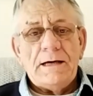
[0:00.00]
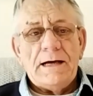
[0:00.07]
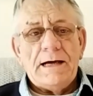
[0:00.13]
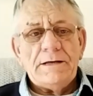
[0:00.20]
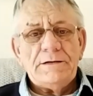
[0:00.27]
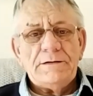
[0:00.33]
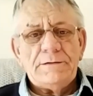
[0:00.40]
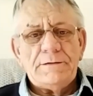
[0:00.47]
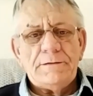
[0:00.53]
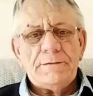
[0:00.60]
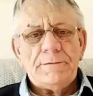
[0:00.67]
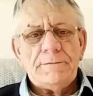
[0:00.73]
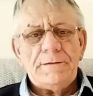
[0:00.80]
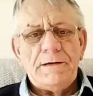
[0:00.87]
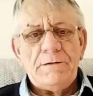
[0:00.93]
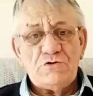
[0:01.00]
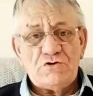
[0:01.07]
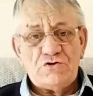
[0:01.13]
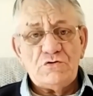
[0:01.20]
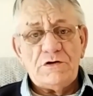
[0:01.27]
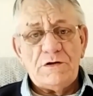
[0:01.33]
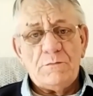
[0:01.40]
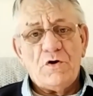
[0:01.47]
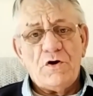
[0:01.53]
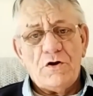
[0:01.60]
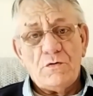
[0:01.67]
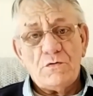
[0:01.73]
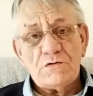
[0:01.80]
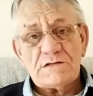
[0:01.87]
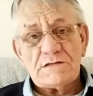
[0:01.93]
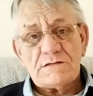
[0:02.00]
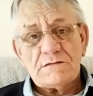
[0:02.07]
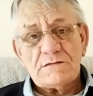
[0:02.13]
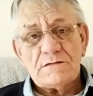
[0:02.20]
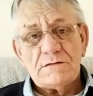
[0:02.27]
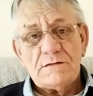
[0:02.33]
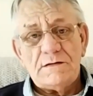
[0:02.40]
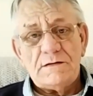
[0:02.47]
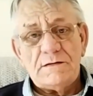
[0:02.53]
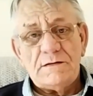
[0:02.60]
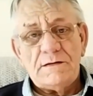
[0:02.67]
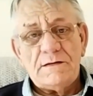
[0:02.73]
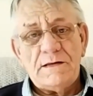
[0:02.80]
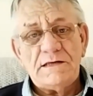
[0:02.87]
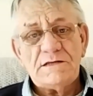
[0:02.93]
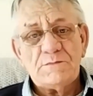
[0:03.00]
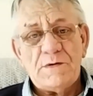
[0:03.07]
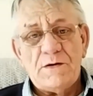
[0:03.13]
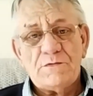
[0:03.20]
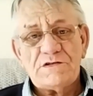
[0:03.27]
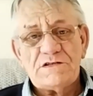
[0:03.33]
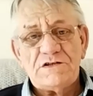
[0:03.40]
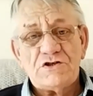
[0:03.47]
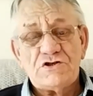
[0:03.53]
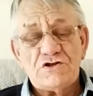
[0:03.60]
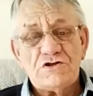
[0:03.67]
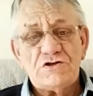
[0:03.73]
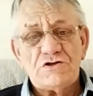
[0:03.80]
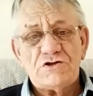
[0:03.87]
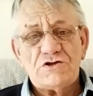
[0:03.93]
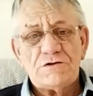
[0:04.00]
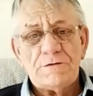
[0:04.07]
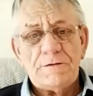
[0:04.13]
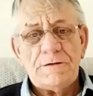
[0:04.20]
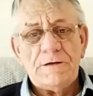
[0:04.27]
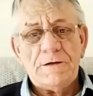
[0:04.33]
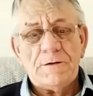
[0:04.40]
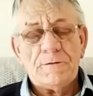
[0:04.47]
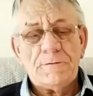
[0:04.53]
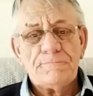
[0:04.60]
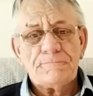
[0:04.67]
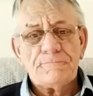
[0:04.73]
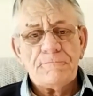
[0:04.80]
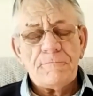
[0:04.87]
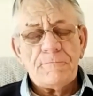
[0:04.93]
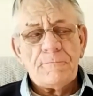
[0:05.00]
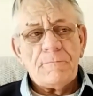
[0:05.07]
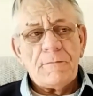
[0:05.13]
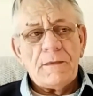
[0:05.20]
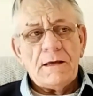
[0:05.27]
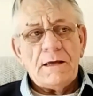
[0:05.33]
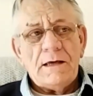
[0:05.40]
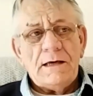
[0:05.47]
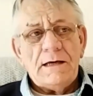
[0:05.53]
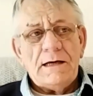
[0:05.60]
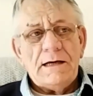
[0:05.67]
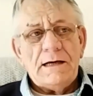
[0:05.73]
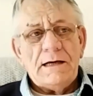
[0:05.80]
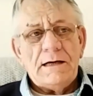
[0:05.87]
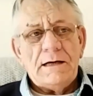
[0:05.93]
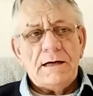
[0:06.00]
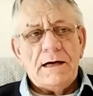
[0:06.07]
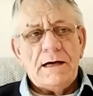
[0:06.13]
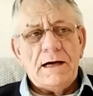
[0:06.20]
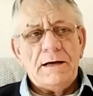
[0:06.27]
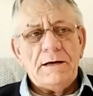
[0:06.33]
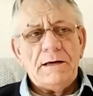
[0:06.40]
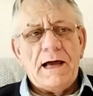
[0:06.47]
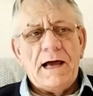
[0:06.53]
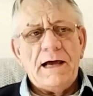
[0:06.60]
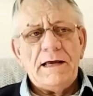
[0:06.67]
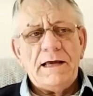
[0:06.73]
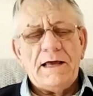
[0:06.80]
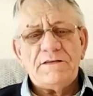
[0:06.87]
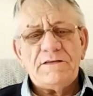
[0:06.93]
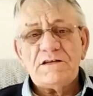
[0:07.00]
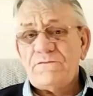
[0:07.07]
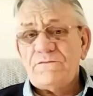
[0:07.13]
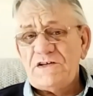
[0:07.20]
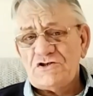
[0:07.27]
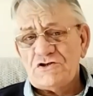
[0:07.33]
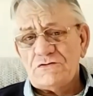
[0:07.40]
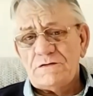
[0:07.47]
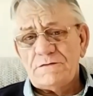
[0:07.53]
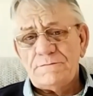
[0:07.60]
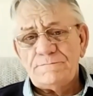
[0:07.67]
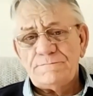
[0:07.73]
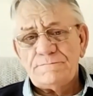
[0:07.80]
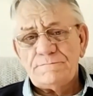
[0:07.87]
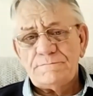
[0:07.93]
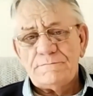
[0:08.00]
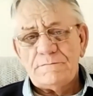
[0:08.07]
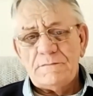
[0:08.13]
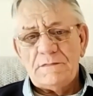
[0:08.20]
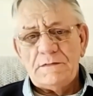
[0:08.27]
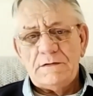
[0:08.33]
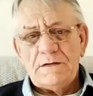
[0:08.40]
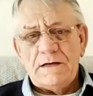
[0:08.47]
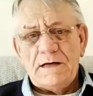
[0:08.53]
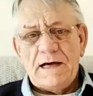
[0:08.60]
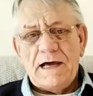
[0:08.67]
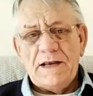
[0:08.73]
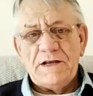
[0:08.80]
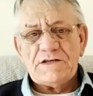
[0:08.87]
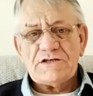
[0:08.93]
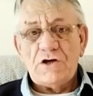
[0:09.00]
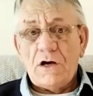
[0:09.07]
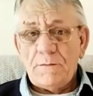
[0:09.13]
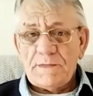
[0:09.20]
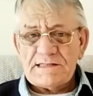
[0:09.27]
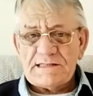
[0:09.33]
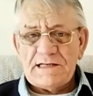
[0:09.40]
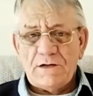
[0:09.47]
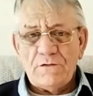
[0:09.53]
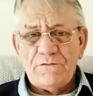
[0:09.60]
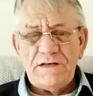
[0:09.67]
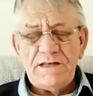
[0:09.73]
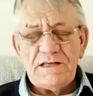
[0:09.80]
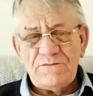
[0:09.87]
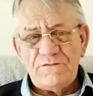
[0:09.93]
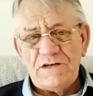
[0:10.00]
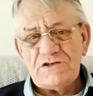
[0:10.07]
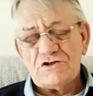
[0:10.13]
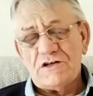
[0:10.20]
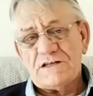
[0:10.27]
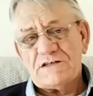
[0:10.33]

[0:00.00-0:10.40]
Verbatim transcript: And uh, it was during one of those things when I was in the church, you know, I I had this vision, and I saw myself in this vision.